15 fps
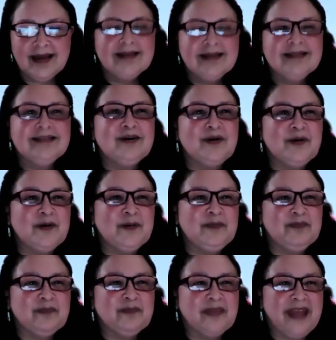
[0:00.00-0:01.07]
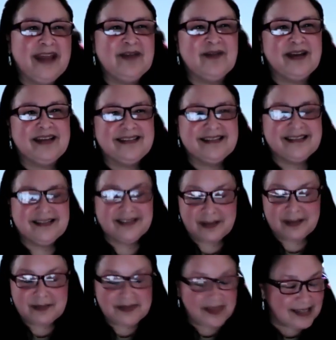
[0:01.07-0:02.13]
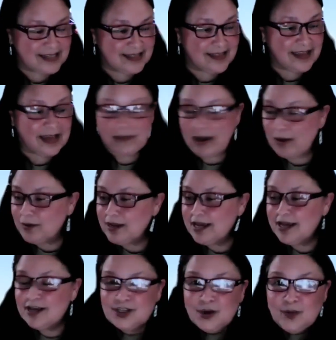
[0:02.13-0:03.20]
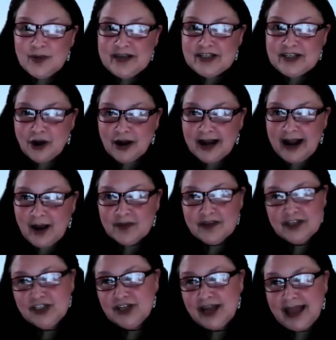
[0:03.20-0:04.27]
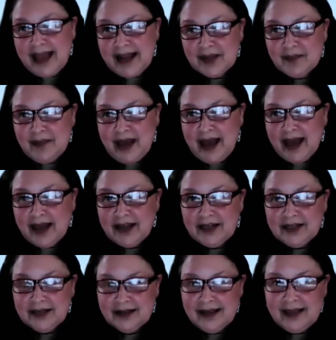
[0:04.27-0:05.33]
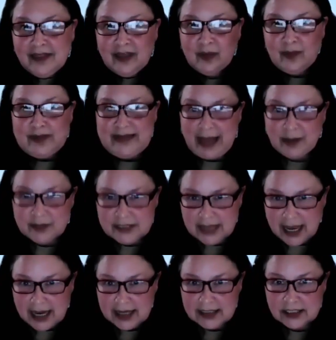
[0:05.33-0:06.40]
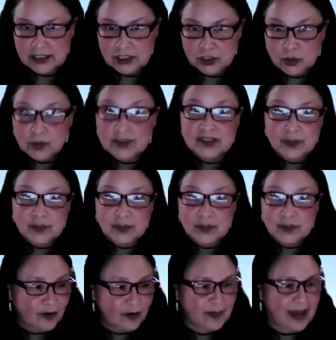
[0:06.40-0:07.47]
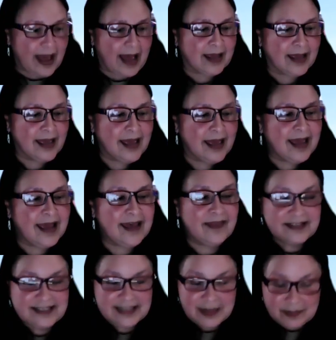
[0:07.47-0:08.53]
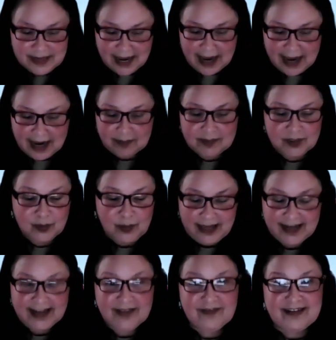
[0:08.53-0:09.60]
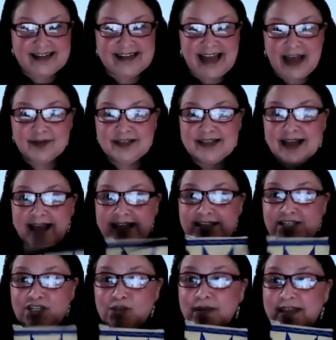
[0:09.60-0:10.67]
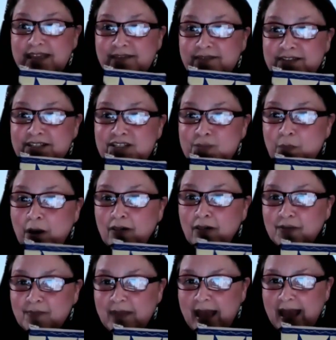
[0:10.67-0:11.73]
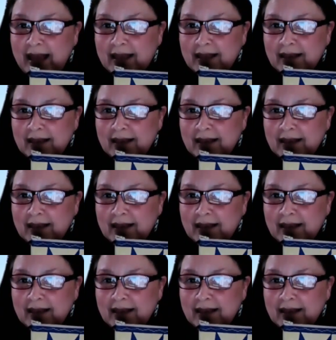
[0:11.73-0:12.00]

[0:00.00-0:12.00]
So anyway, some things to think about. So we started out with this gigantic bag and then we downsized to a smaller bag. And then sometimes we can even downsize to an even smaller bag,